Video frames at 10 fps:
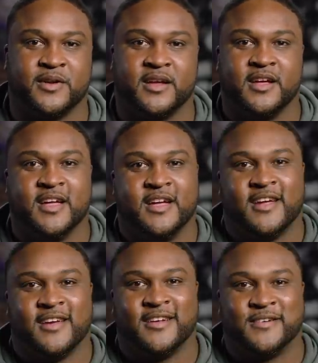But
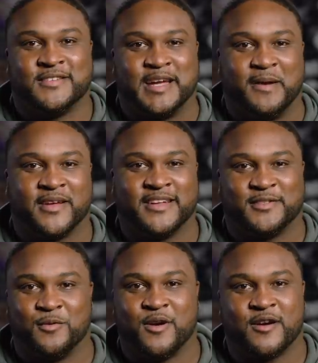you know, it's time to get
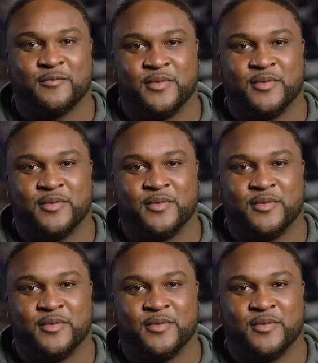to work.